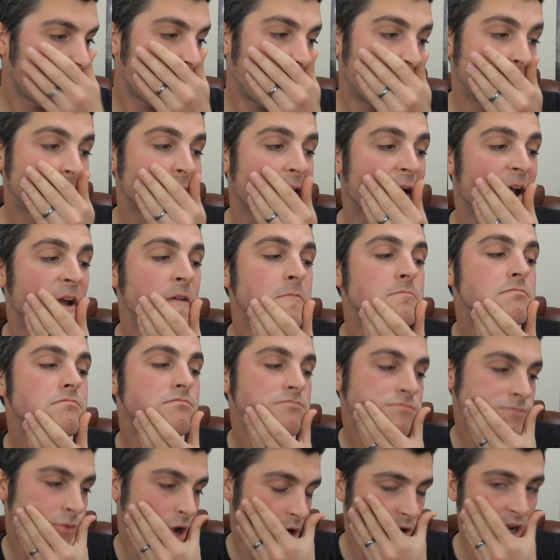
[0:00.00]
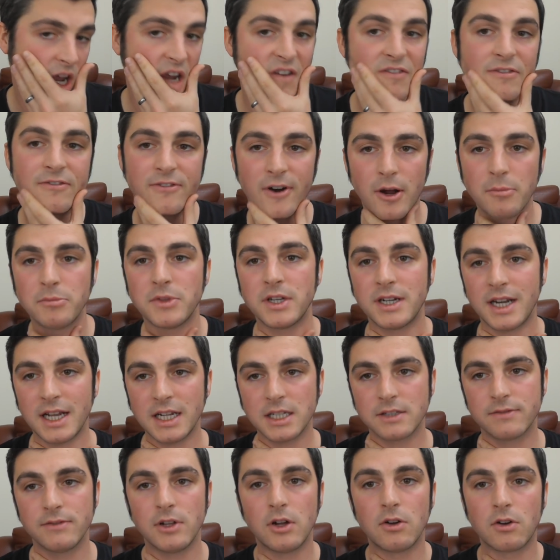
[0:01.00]
Okay. Okay, from the
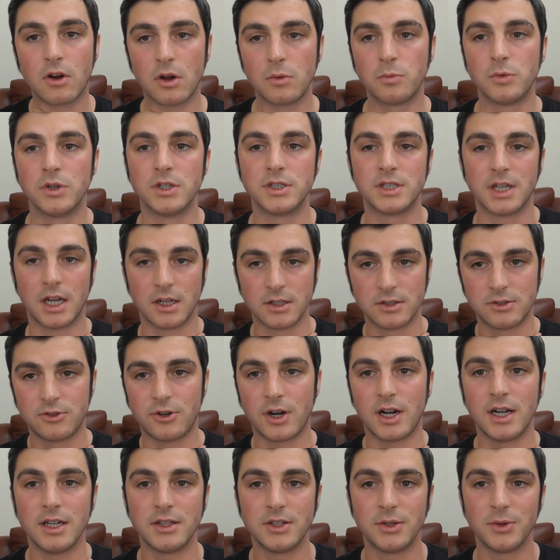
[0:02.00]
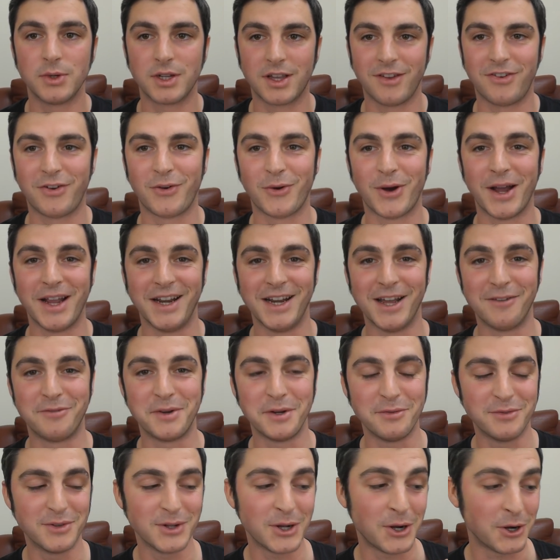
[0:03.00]
next vlog onwards, I'll try and do a giveaway in
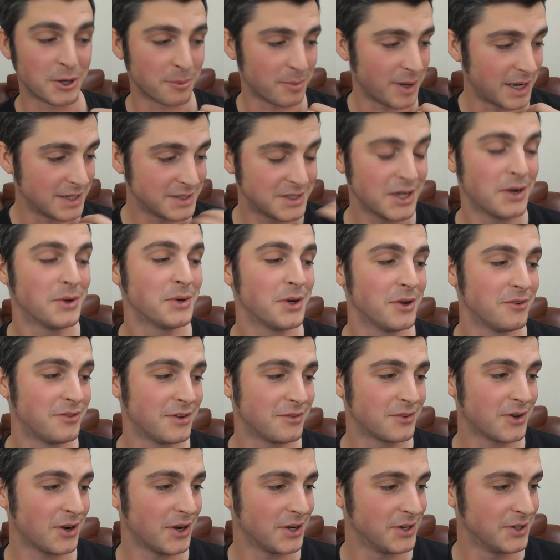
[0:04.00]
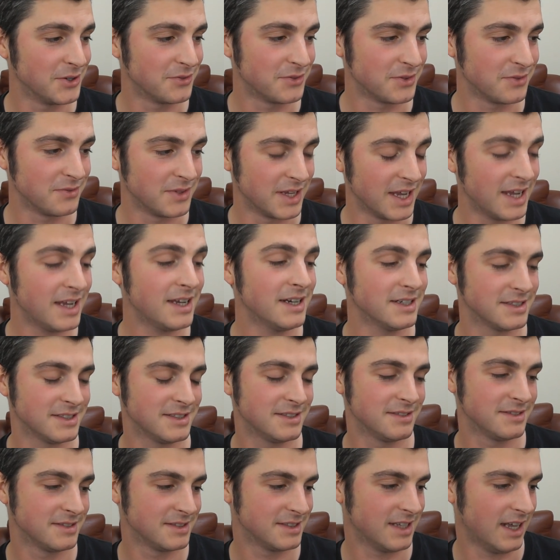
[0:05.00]
every vlog, but I don't know if I've got enough gear.
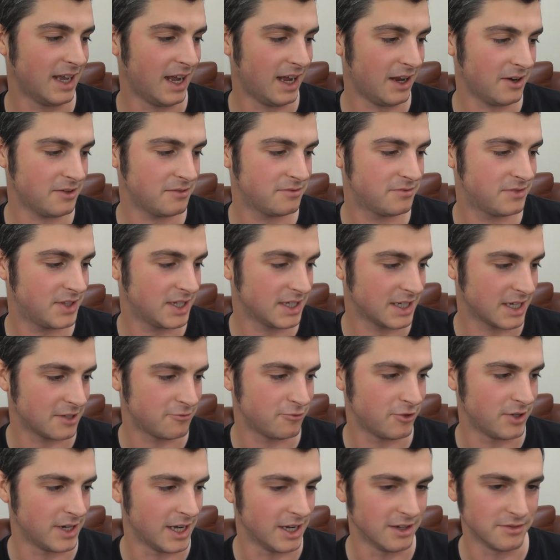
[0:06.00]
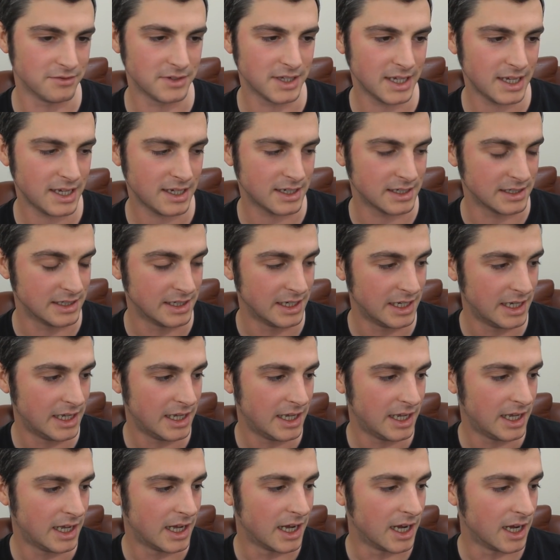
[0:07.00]
I think I'd run out of gear.
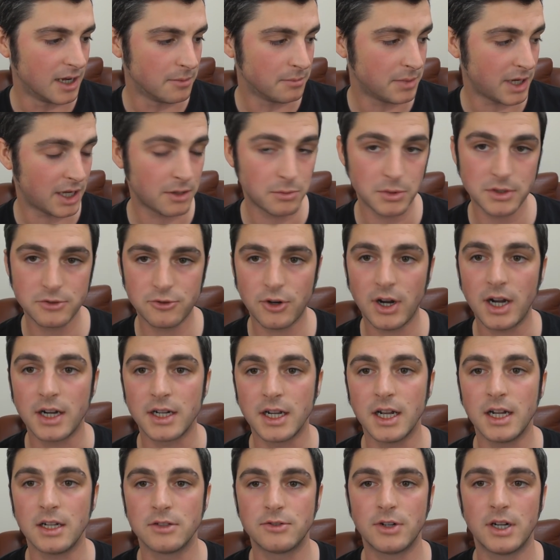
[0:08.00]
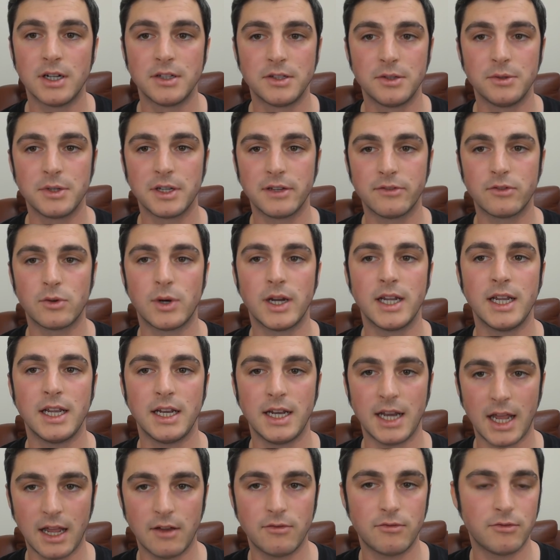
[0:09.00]
But I will try, yeah. I'll try and do a giveaway
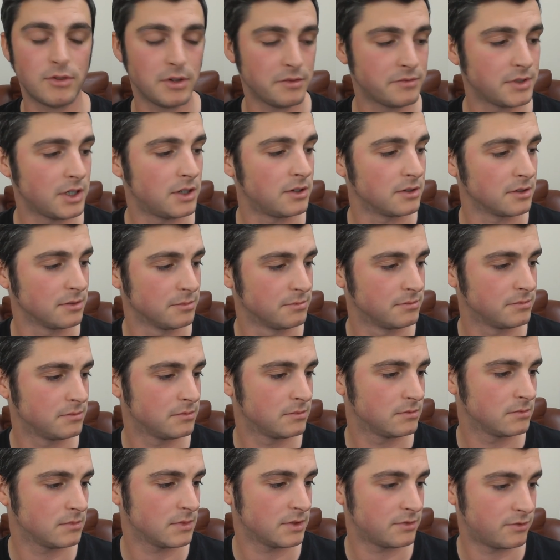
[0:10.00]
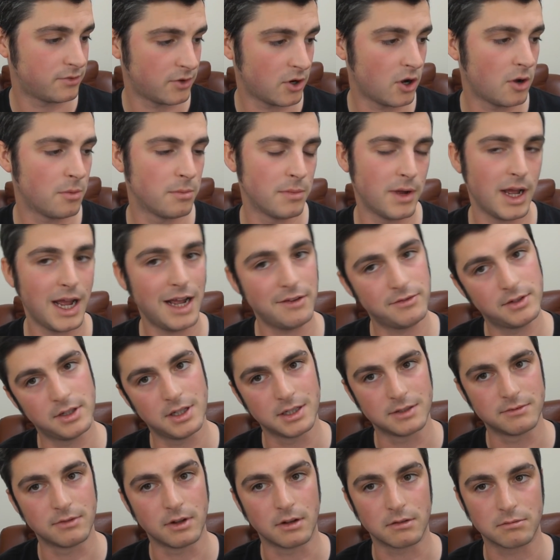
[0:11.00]
in every vlog. From after
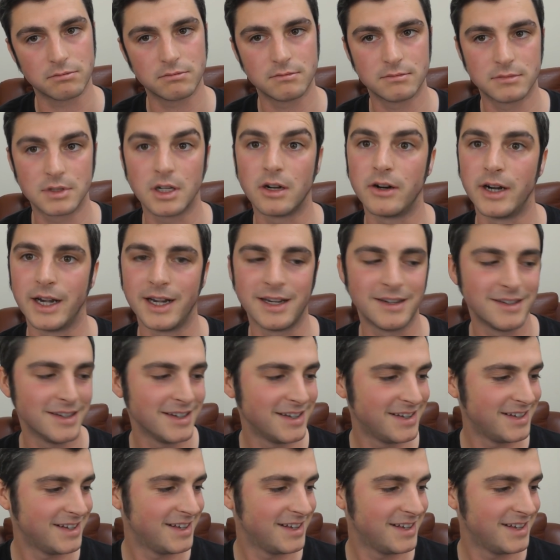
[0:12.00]
this vlog, sorry.